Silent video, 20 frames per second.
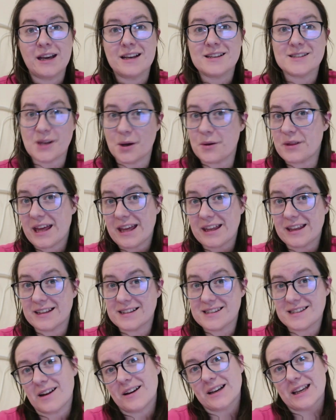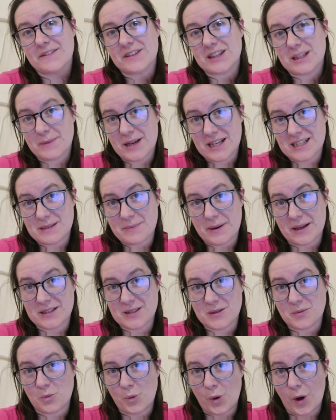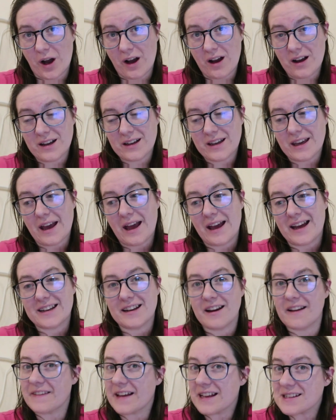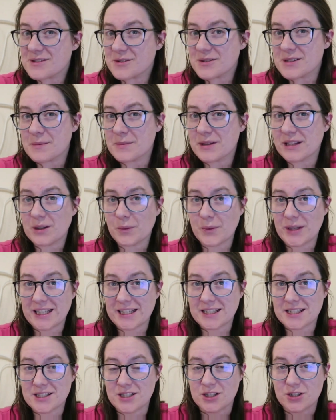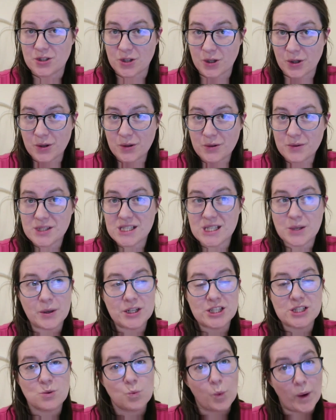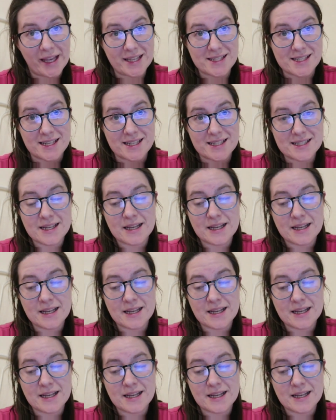so they can start giving them independent work, and that's not something that we needed to do, so I just waited.